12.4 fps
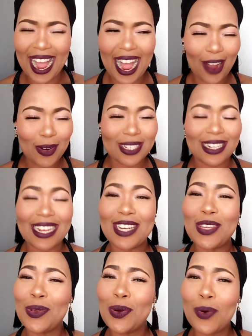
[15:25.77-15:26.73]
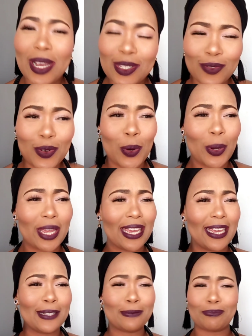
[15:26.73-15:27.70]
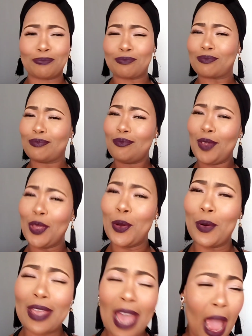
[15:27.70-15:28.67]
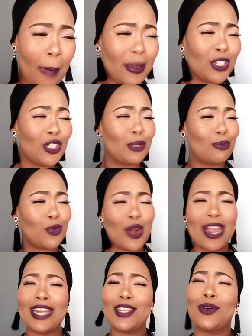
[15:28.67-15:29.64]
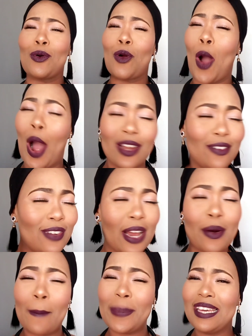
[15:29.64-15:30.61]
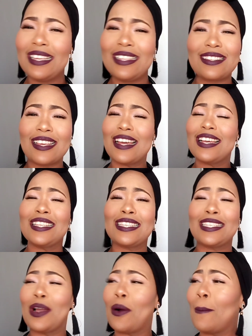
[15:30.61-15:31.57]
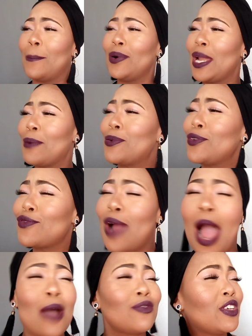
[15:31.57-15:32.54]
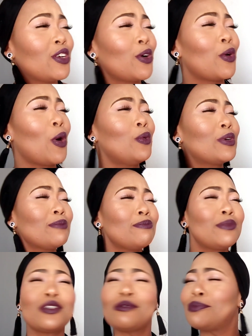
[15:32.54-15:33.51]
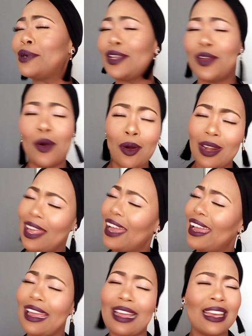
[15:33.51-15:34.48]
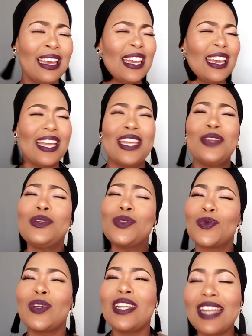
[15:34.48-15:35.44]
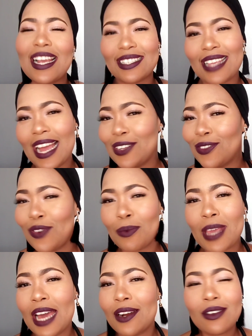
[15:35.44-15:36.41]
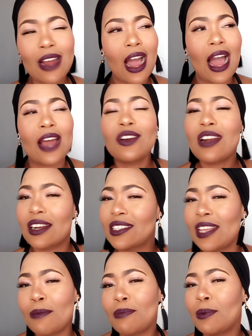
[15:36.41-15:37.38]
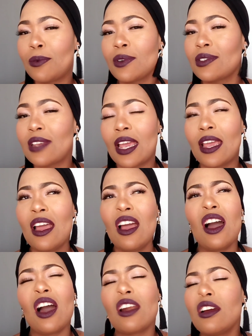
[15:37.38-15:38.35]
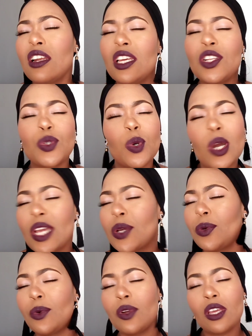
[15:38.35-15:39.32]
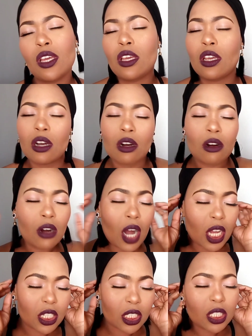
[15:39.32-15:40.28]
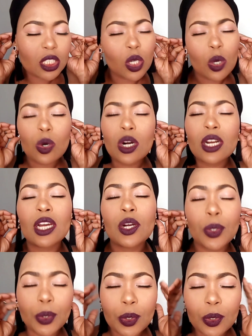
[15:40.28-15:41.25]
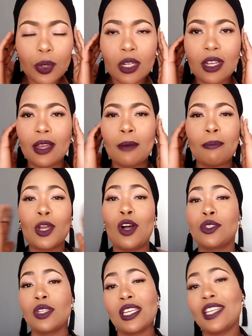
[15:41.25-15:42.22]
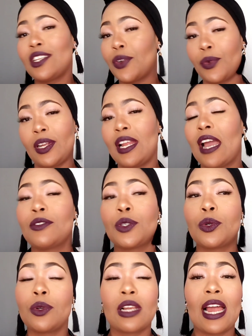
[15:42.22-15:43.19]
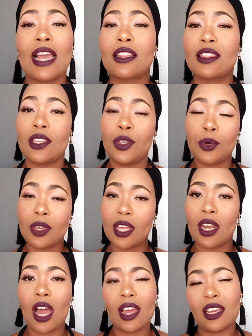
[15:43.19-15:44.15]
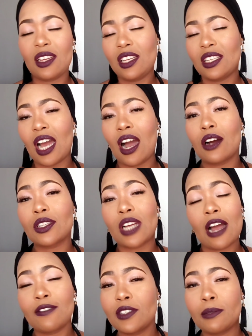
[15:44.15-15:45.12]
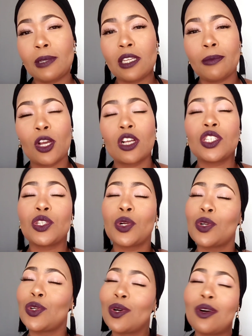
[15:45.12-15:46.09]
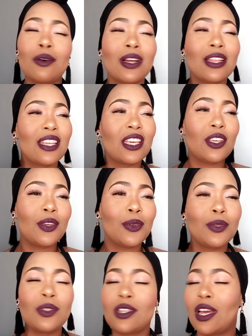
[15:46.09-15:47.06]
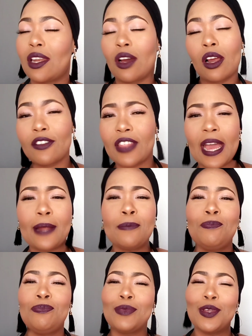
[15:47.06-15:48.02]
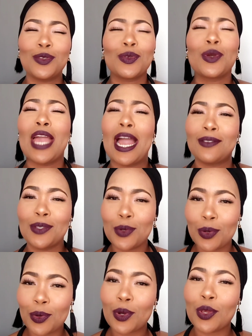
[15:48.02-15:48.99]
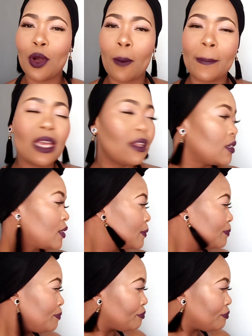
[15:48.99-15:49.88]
I was learning new ways of cooking. Your cabbage is bread, your cauliflower pizzas, your bulletproof coffee, your golden bulletproof. You're like, it is really exciting for me. I don't know. I don't understand people who say, I'm not going to enjoy cooking. Oh, I just don't want to cook. Because on keto, you really have to cook. Like, you cannot eat out comfortably because you don't know what they used and all of that. So you have to cook your meals.